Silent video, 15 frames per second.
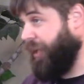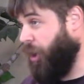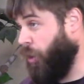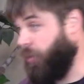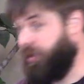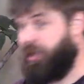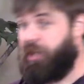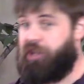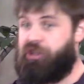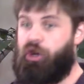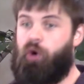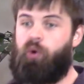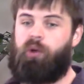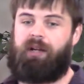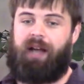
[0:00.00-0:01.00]
own.
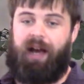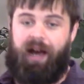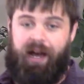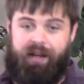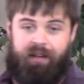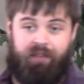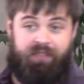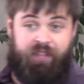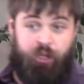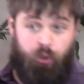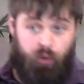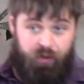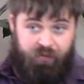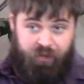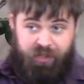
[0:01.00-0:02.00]
No, God of the
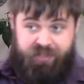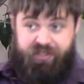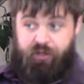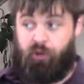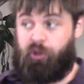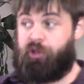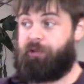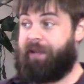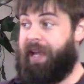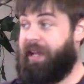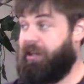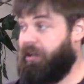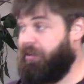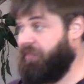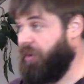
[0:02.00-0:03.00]
universe, you know,
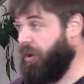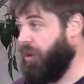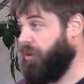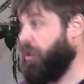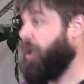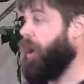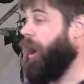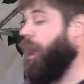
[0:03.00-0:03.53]
creator of all,